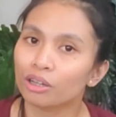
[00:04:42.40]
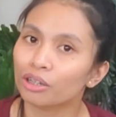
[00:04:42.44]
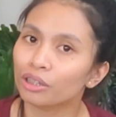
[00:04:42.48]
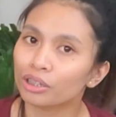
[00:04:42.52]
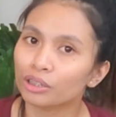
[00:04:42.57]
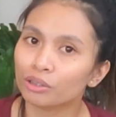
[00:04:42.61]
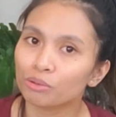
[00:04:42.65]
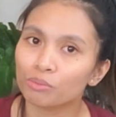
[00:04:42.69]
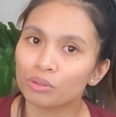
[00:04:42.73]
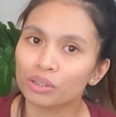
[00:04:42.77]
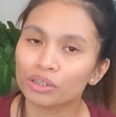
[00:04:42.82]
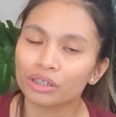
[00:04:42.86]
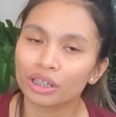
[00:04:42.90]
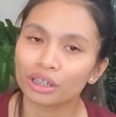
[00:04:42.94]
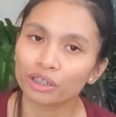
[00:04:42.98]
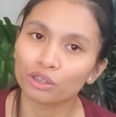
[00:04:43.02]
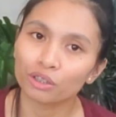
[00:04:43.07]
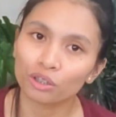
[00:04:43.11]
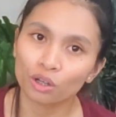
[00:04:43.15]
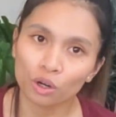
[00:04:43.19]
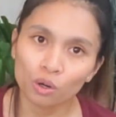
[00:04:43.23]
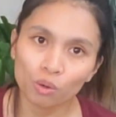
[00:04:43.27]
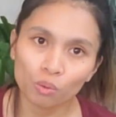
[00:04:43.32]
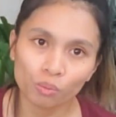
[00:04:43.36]
it will not
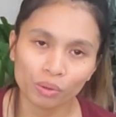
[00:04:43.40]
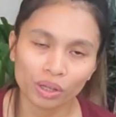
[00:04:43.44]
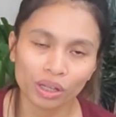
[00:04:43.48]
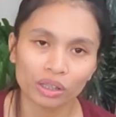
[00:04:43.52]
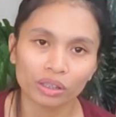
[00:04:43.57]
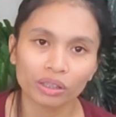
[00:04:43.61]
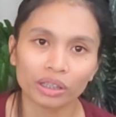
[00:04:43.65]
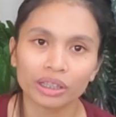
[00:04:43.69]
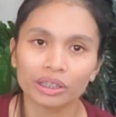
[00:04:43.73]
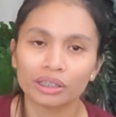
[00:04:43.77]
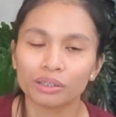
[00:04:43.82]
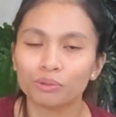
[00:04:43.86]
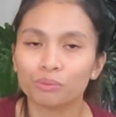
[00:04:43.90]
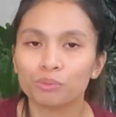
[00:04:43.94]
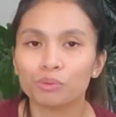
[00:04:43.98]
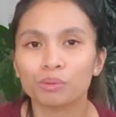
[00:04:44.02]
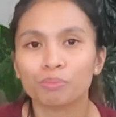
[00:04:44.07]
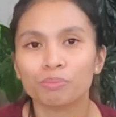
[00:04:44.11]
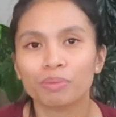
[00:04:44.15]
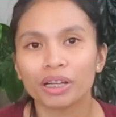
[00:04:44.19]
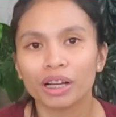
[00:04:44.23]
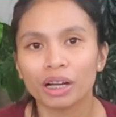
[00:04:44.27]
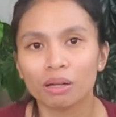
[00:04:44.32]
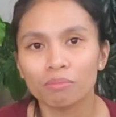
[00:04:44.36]
grow well and it will
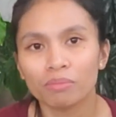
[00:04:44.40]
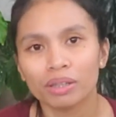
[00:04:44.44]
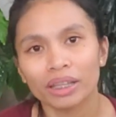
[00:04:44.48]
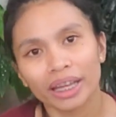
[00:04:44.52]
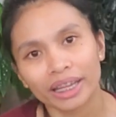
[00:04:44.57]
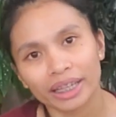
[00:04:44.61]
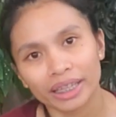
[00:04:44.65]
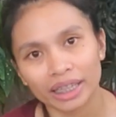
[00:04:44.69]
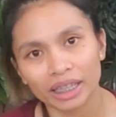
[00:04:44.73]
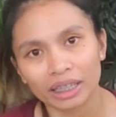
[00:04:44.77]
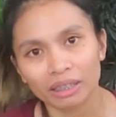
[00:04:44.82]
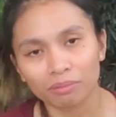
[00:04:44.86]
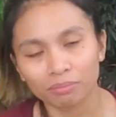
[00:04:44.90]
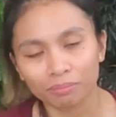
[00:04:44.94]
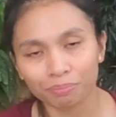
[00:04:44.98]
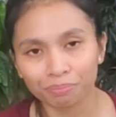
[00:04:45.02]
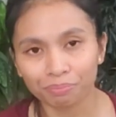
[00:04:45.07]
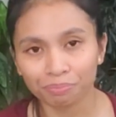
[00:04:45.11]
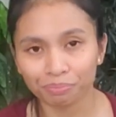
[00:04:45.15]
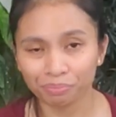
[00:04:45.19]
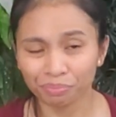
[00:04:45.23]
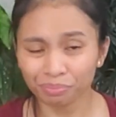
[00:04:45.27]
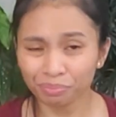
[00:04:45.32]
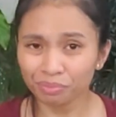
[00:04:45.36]
become lightly.
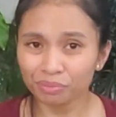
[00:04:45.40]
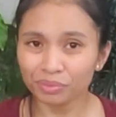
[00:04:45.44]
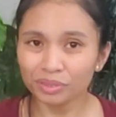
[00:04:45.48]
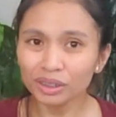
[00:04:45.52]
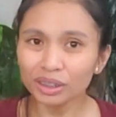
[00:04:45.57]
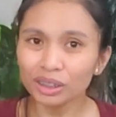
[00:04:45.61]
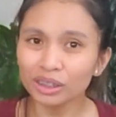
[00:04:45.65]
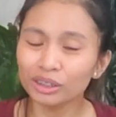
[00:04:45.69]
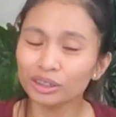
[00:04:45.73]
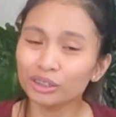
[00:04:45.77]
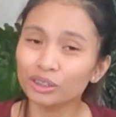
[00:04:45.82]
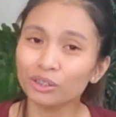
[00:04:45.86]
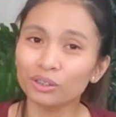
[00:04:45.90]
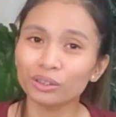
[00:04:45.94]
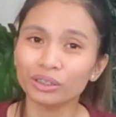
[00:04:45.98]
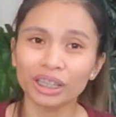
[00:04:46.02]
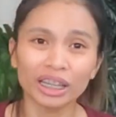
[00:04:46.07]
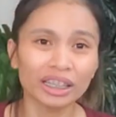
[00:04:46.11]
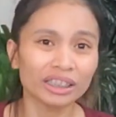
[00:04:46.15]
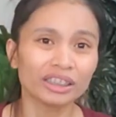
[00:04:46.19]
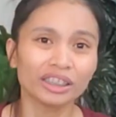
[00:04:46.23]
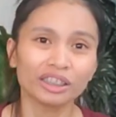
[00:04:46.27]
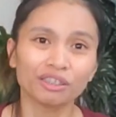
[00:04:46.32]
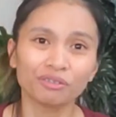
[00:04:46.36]
So
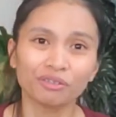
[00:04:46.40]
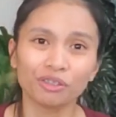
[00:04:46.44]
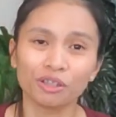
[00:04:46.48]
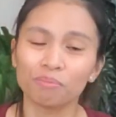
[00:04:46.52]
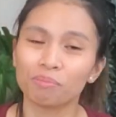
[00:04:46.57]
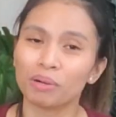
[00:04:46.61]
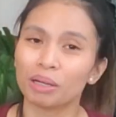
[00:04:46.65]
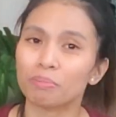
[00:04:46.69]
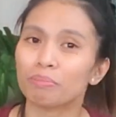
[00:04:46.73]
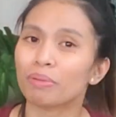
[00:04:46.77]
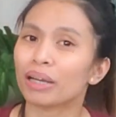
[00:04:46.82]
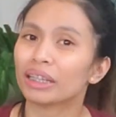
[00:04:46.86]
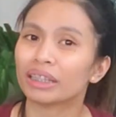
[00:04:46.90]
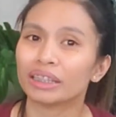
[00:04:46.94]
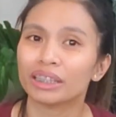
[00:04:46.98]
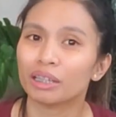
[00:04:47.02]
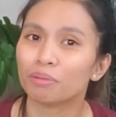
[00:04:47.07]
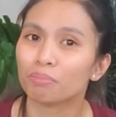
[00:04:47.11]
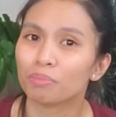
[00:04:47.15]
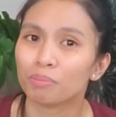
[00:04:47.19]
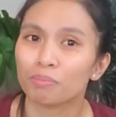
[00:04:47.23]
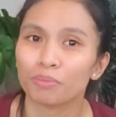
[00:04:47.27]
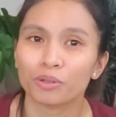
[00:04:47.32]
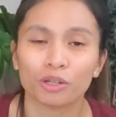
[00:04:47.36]
that's it for my
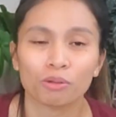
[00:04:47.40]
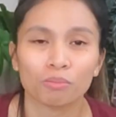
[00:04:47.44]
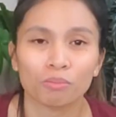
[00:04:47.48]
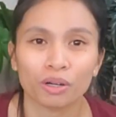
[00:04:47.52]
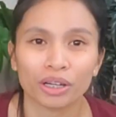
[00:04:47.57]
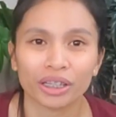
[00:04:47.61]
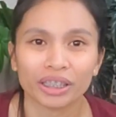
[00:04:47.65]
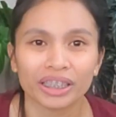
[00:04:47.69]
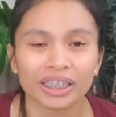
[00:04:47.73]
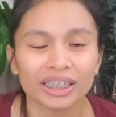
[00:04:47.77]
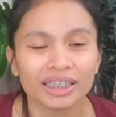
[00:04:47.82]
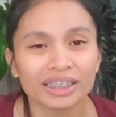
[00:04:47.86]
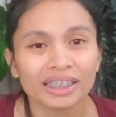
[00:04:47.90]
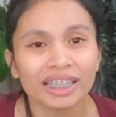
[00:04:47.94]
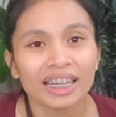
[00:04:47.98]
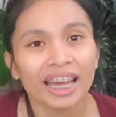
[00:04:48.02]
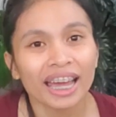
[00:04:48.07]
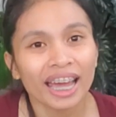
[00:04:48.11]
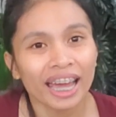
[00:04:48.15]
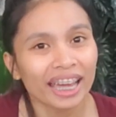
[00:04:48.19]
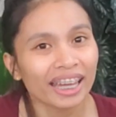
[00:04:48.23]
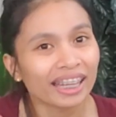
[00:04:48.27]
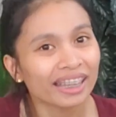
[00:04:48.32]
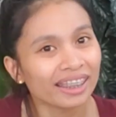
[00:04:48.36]
Pilea peperomioides,
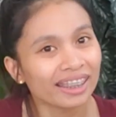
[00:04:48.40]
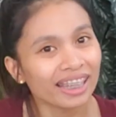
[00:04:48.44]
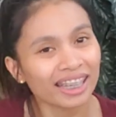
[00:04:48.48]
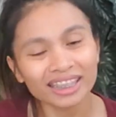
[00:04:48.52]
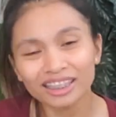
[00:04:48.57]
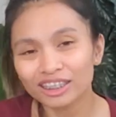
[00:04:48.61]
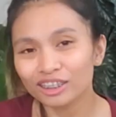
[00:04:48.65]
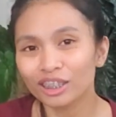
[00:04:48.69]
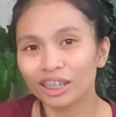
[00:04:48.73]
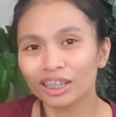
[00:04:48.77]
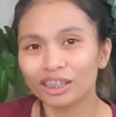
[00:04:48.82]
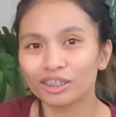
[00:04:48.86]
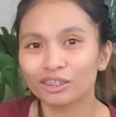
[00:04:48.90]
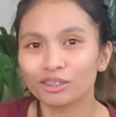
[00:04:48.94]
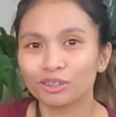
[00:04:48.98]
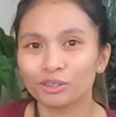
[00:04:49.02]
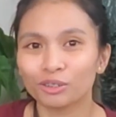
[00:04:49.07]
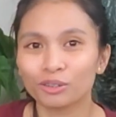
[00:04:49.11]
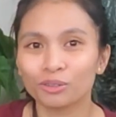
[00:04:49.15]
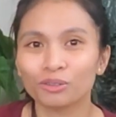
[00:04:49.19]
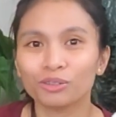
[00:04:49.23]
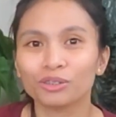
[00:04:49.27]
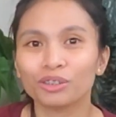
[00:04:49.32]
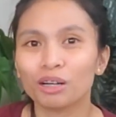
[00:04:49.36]
and let's get
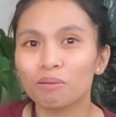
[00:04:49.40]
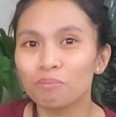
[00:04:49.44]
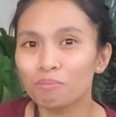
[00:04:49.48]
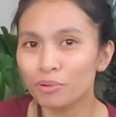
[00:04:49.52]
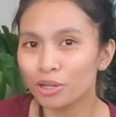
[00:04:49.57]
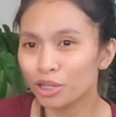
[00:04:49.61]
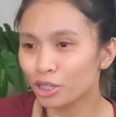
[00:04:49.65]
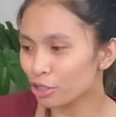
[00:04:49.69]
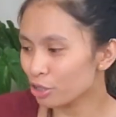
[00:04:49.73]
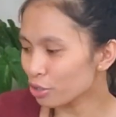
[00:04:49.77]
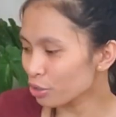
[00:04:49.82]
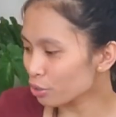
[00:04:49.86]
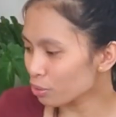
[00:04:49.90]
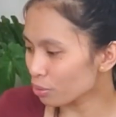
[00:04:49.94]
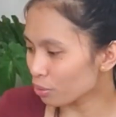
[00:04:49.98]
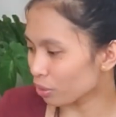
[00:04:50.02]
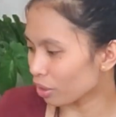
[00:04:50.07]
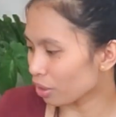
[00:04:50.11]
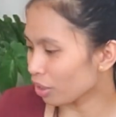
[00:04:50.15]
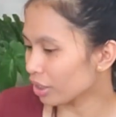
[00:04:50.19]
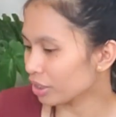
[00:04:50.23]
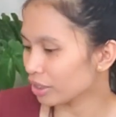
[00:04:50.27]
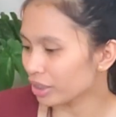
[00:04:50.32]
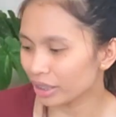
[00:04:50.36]
to number
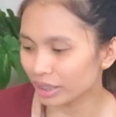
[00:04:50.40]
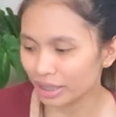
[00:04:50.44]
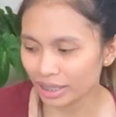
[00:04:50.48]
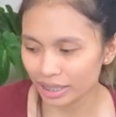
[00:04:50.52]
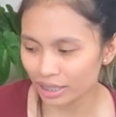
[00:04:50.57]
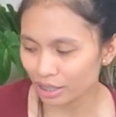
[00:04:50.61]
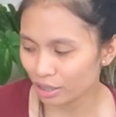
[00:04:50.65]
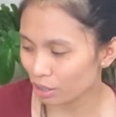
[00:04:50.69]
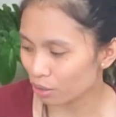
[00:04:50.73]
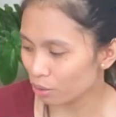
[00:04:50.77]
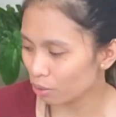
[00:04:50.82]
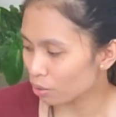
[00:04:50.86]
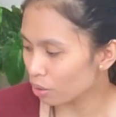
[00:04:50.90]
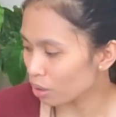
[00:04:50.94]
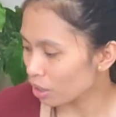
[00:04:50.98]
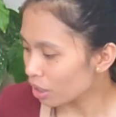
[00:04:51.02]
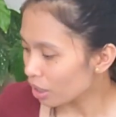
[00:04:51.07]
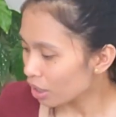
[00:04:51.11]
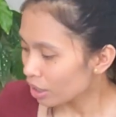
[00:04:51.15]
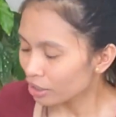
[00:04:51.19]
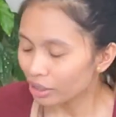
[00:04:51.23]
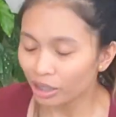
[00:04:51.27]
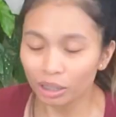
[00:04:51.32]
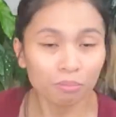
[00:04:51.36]
2 on the list. So
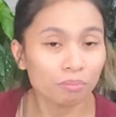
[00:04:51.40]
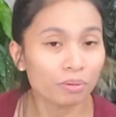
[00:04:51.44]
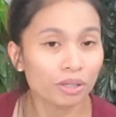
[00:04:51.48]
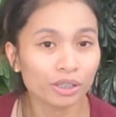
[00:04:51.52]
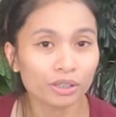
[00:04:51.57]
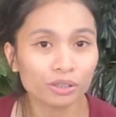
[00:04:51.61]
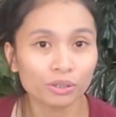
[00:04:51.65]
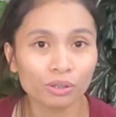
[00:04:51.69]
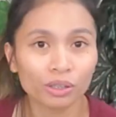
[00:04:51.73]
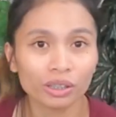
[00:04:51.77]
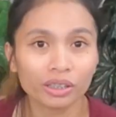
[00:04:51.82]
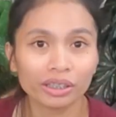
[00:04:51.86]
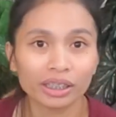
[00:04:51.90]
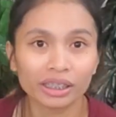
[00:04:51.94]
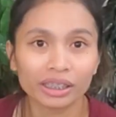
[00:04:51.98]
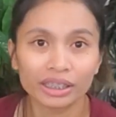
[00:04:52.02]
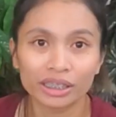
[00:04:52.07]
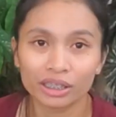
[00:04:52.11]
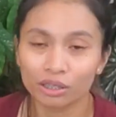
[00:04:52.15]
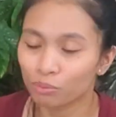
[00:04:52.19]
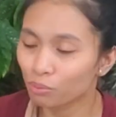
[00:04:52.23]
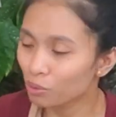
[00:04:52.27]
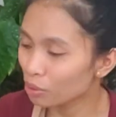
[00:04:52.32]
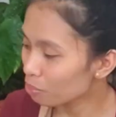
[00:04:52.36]
number 2 on the
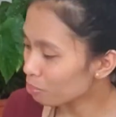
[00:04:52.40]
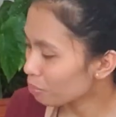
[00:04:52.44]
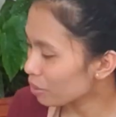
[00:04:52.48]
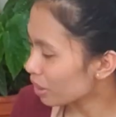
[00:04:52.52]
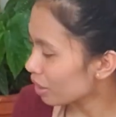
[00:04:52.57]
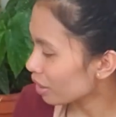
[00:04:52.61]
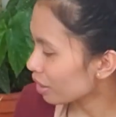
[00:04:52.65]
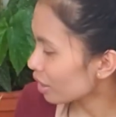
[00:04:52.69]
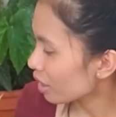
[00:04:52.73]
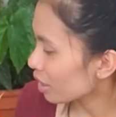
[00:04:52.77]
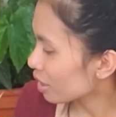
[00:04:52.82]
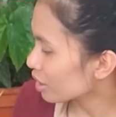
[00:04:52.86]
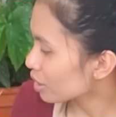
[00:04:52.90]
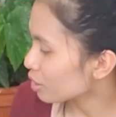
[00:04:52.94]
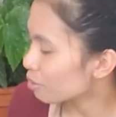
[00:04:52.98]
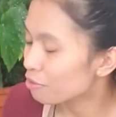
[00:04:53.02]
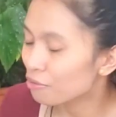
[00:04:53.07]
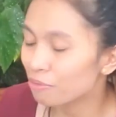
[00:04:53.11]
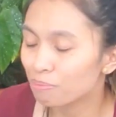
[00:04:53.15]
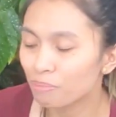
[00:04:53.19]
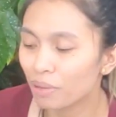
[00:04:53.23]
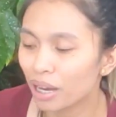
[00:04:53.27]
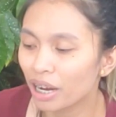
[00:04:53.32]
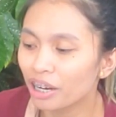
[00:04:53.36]
list will be this
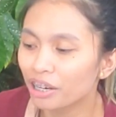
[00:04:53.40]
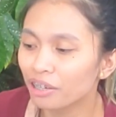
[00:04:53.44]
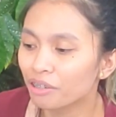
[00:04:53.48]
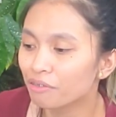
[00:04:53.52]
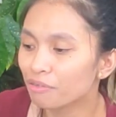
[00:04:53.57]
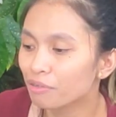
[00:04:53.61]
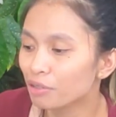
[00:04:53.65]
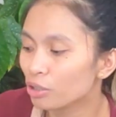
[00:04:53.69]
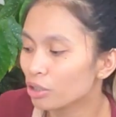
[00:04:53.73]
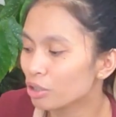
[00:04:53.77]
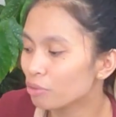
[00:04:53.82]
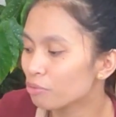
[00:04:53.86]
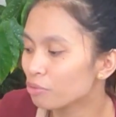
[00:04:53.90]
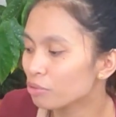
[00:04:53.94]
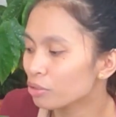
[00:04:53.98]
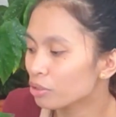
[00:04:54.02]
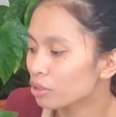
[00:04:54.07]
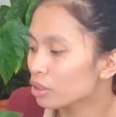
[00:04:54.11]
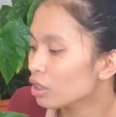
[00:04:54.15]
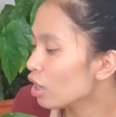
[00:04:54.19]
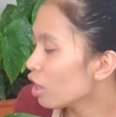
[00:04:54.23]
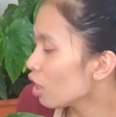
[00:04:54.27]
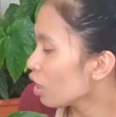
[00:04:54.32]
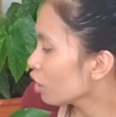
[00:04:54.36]
very beautiful
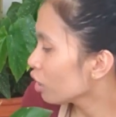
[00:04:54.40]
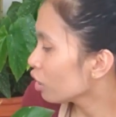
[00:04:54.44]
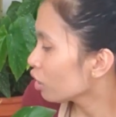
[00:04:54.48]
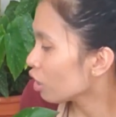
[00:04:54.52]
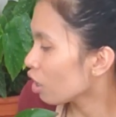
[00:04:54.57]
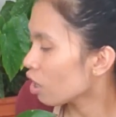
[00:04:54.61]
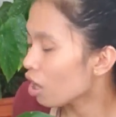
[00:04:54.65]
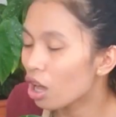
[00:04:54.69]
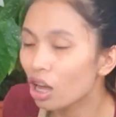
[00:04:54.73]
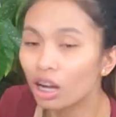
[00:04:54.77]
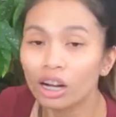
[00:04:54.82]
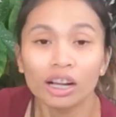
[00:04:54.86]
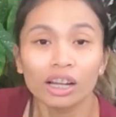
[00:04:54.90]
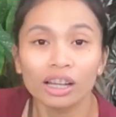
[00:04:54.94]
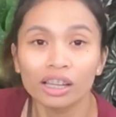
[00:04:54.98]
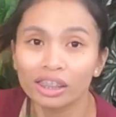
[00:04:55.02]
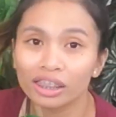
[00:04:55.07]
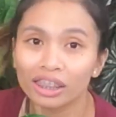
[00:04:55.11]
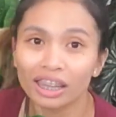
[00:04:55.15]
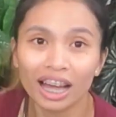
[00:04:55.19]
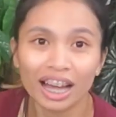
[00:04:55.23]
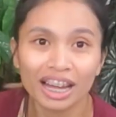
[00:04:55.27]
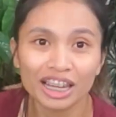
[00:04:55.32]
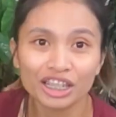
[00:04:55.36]
long
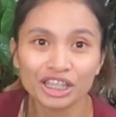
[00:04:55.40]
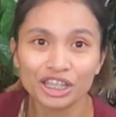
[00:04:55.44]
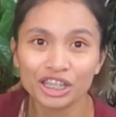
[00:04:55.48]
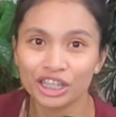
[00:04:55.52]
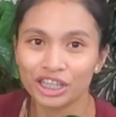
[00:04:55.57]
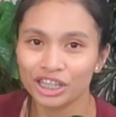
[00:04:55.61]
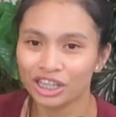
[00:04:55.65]
lush